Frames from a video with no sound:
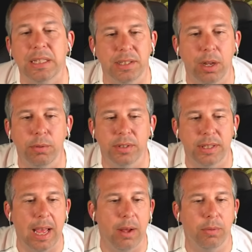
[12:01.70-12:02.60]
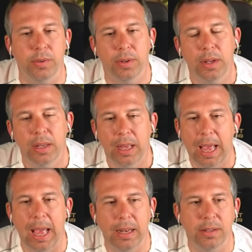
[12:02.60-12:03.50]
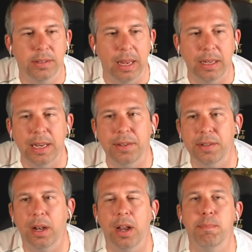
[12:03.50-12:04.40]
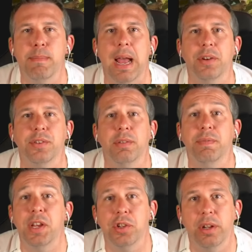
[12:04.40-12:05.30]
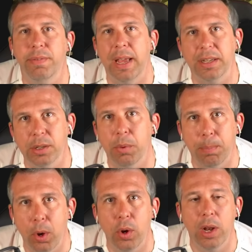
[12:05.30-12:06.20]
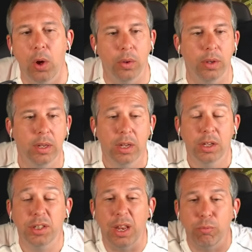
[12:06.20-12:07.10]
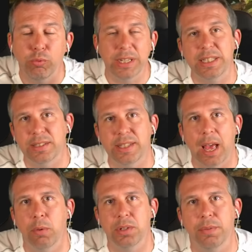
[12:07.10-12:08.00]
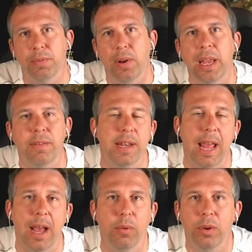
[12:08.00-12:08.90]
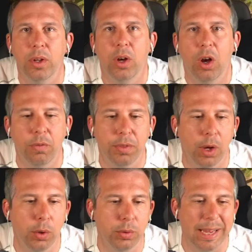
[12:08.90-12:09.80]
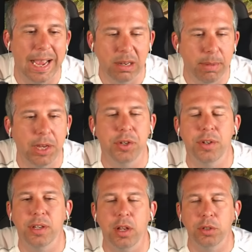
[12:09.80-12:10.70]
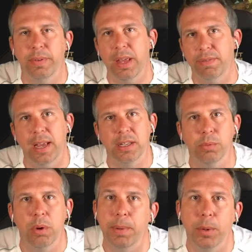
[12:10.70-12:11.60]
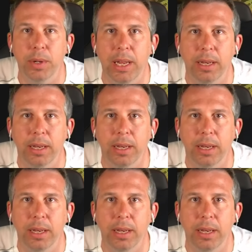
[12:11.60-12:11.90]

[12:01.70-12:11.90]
has its own sound, and it needs to kind of match the visual effects that we're putting on, so that it really sells the flavor now of those animations and those VFX that we're building